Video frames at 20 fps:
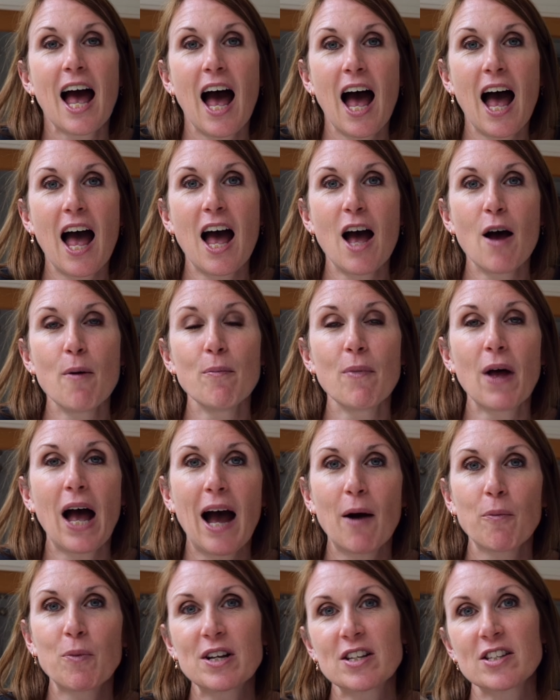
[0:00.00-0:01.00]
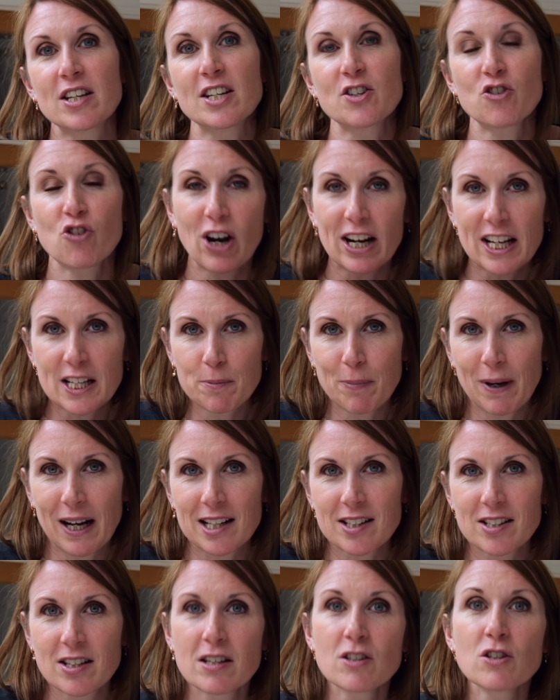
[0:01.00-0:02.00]
and we see trellis
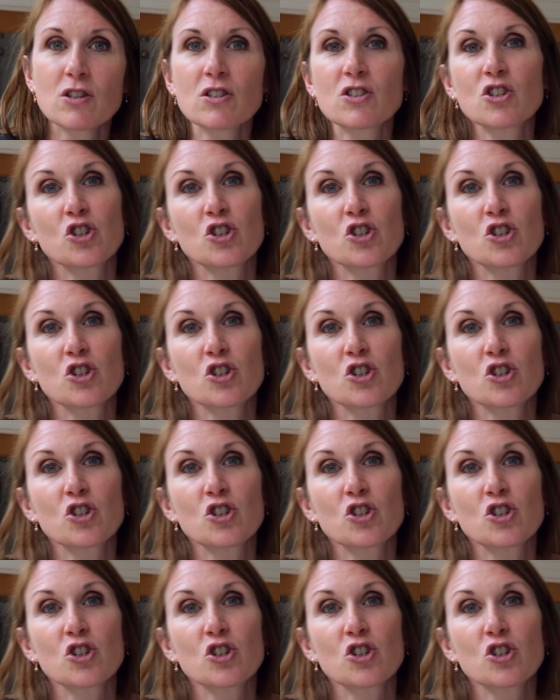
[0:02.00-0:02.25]
patterns,